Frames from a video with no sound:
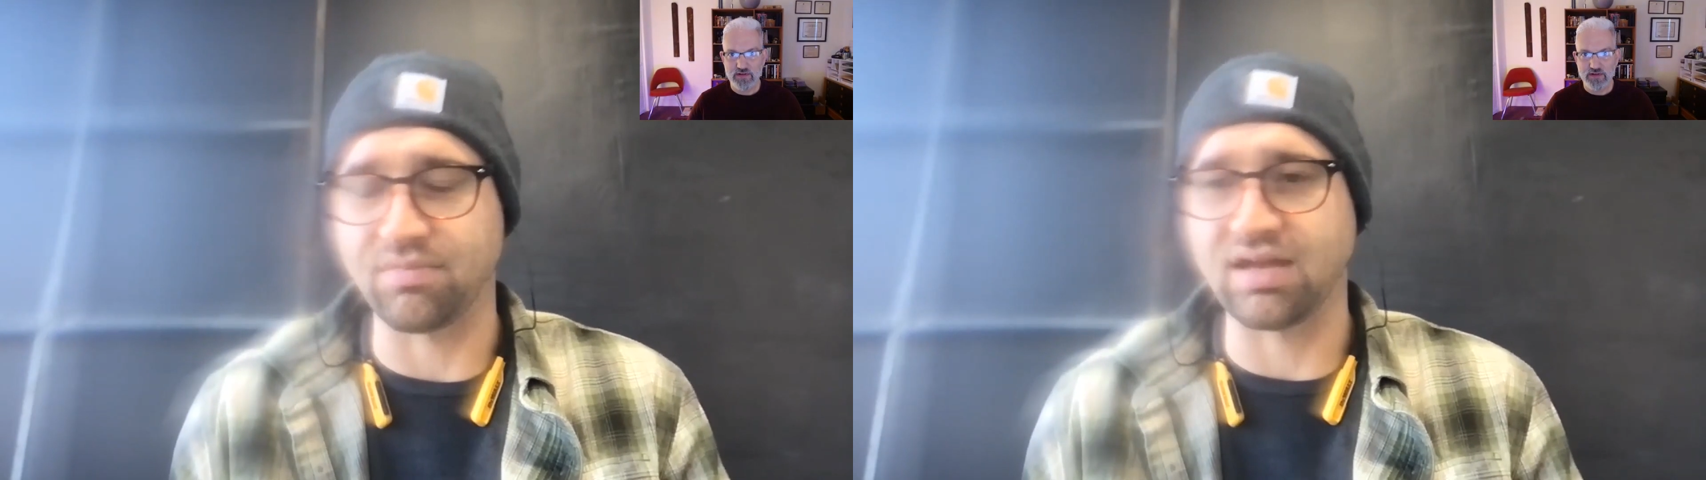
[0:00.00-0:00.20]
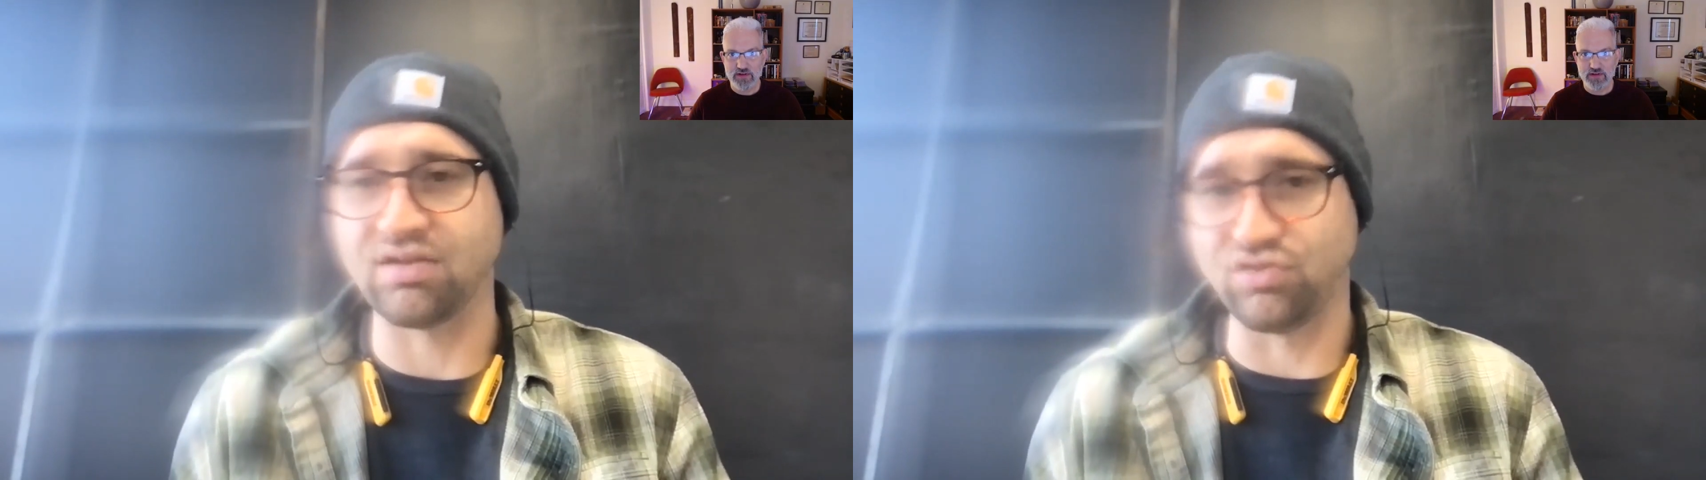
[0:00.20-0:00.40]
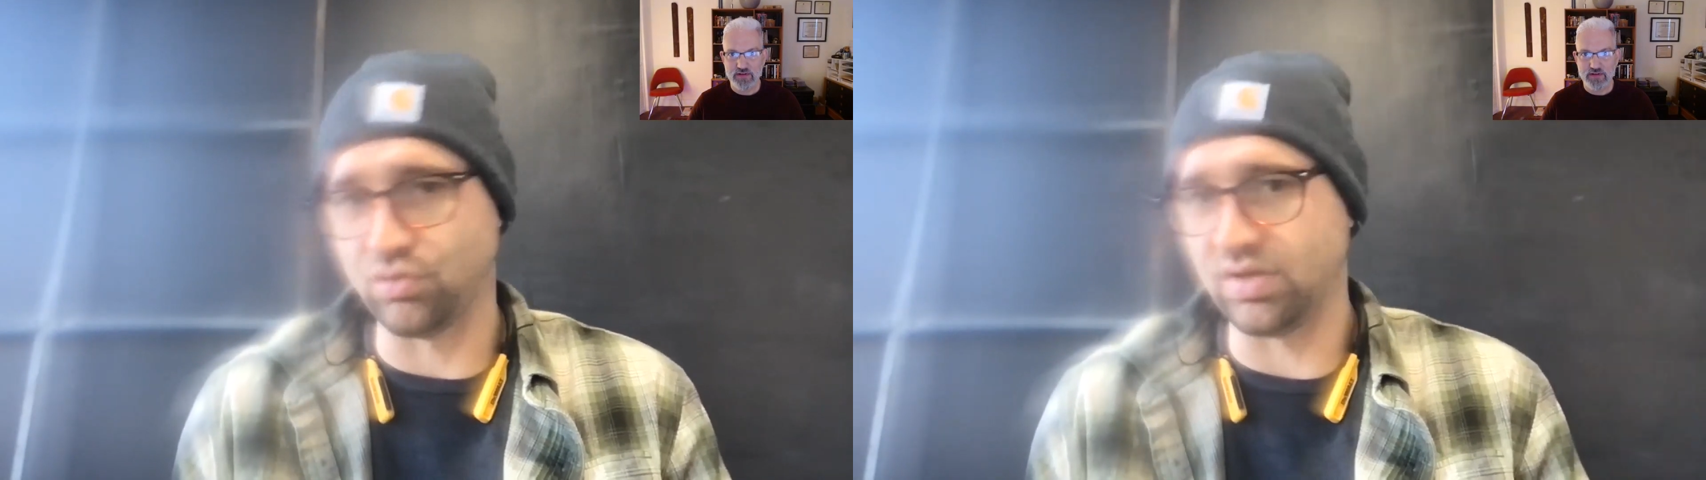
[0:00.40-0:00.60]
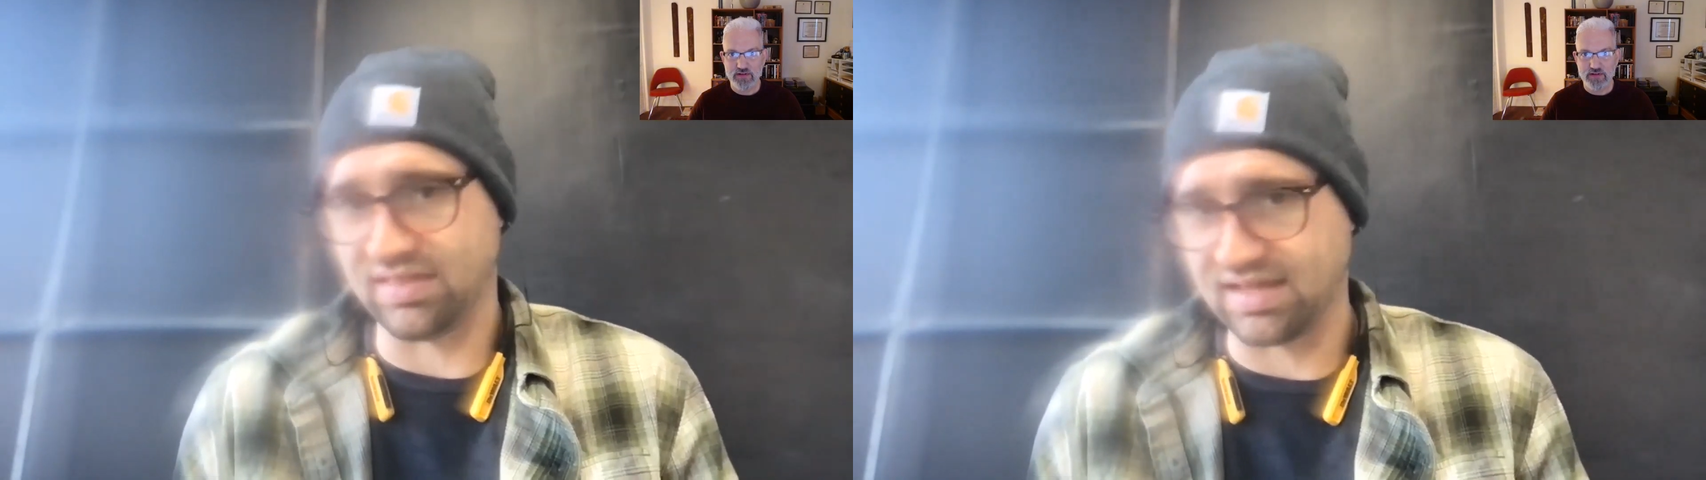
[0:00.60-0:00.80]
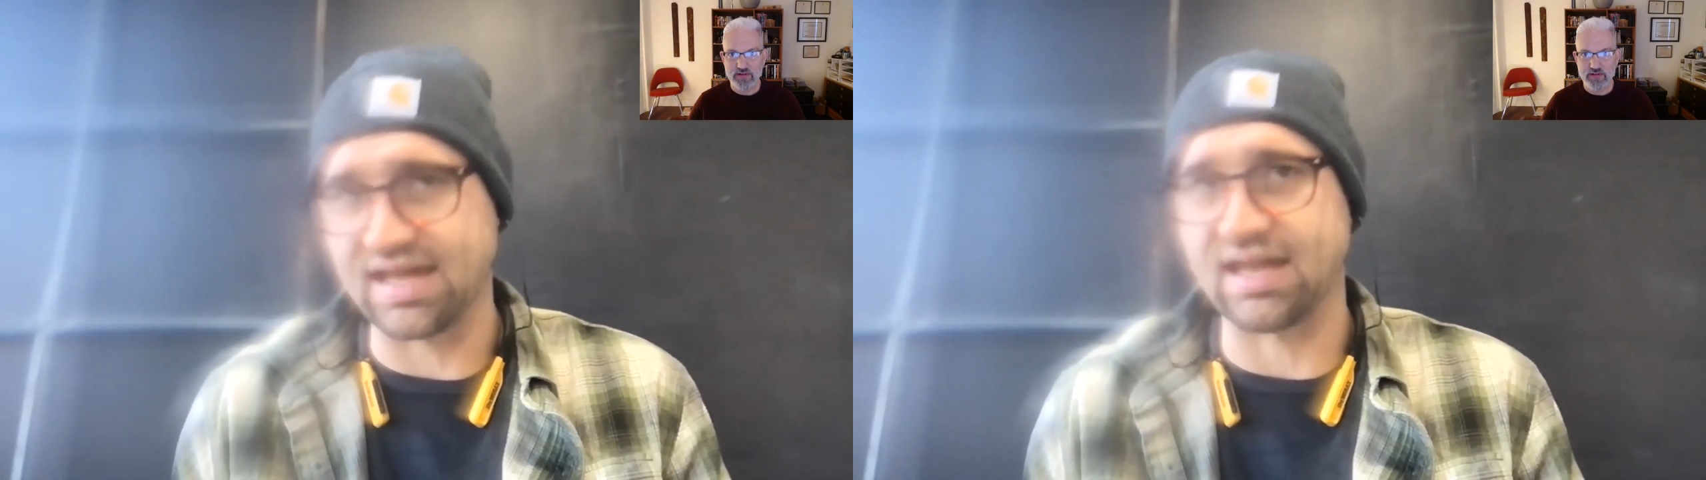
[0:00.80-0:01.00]
and
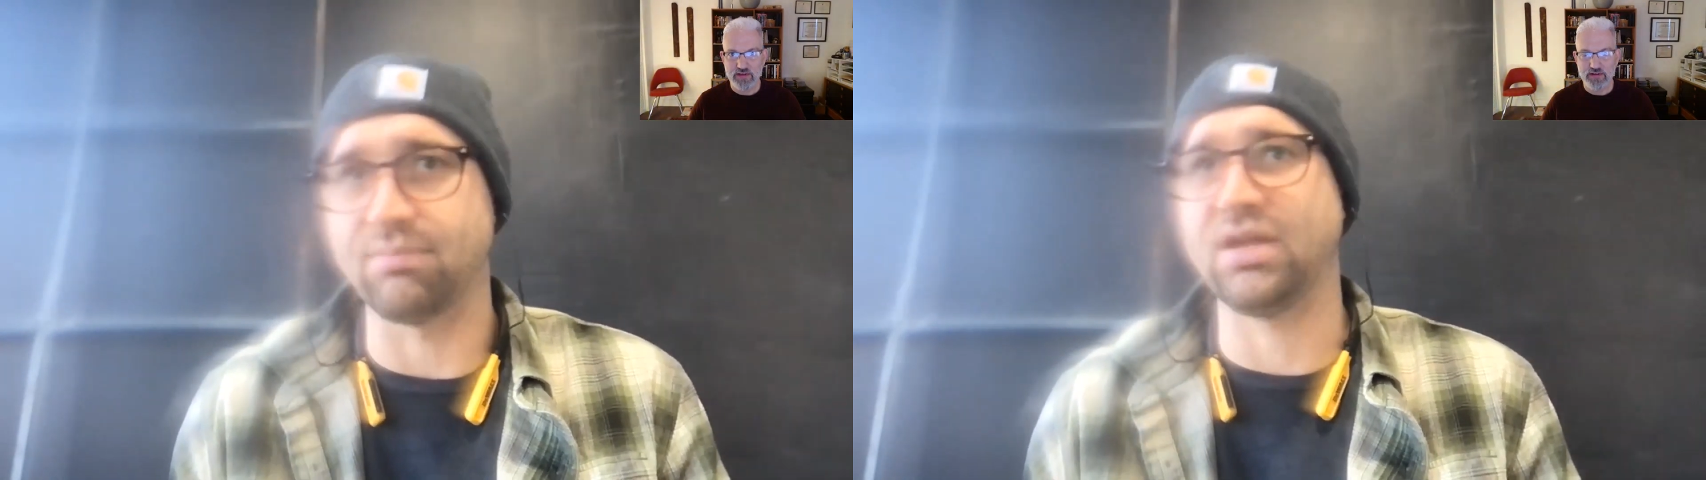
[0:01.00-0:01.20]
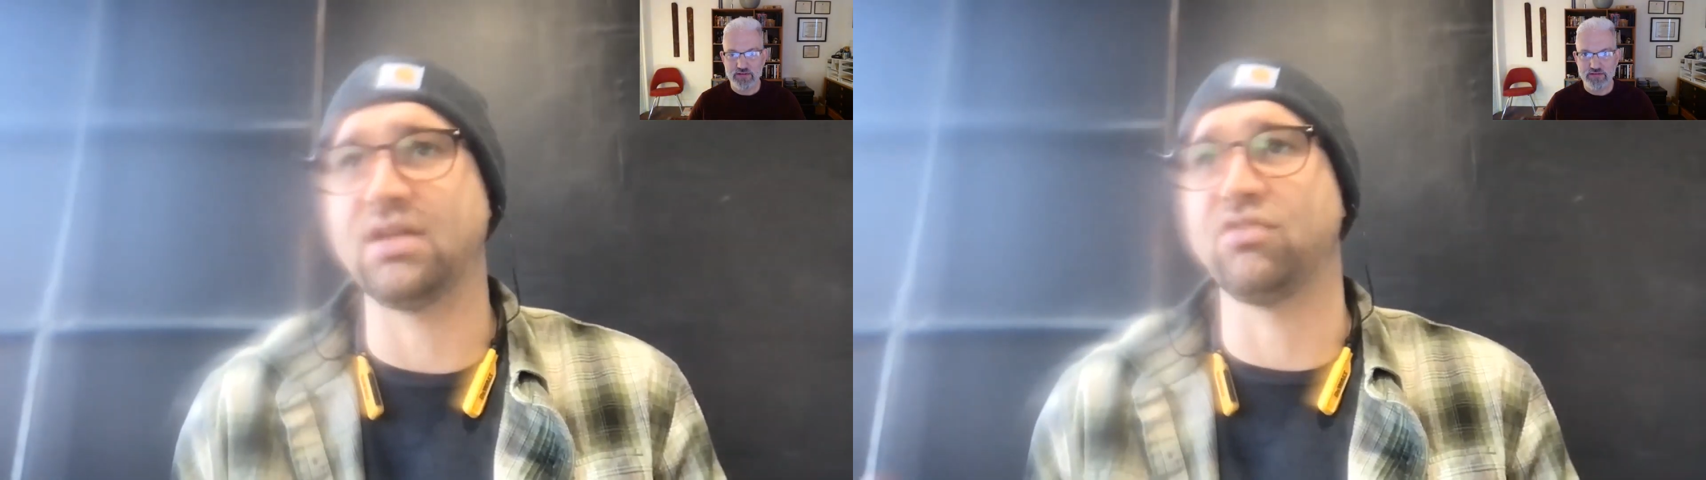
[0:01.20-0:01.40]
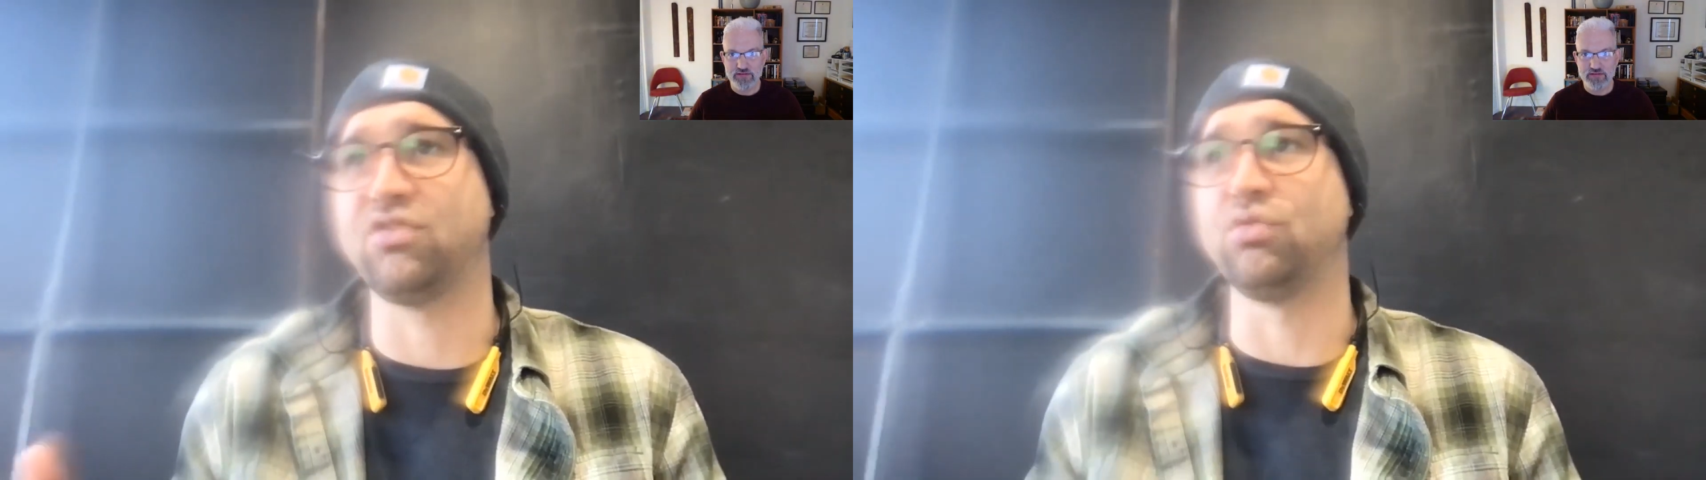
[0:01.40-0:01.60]
doing that because